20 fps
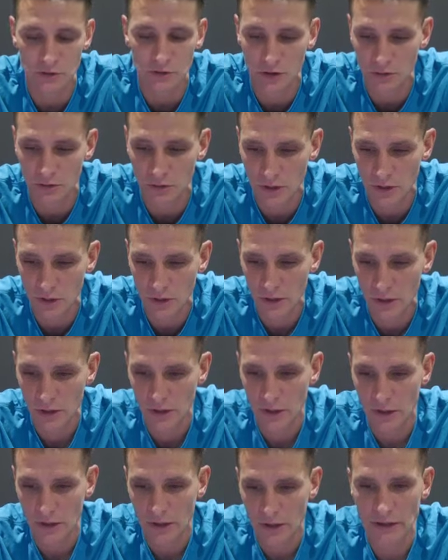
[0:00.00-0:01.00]
So
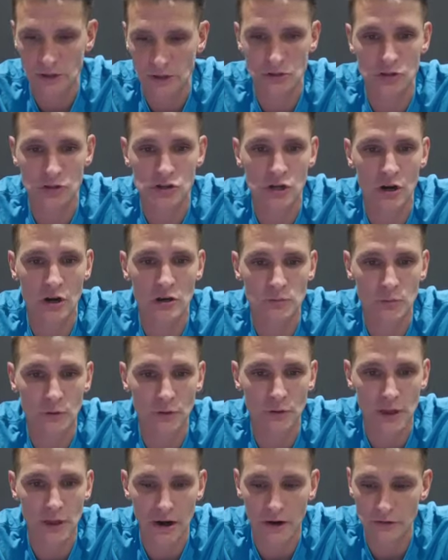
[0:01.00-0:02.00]
it just shows
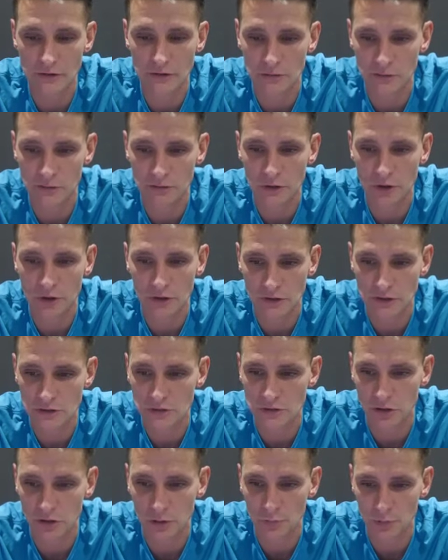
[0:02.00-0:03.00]
what the character we've got in
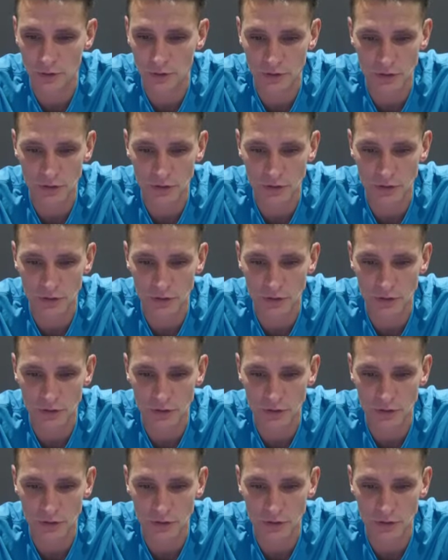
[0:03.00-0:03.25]
this group.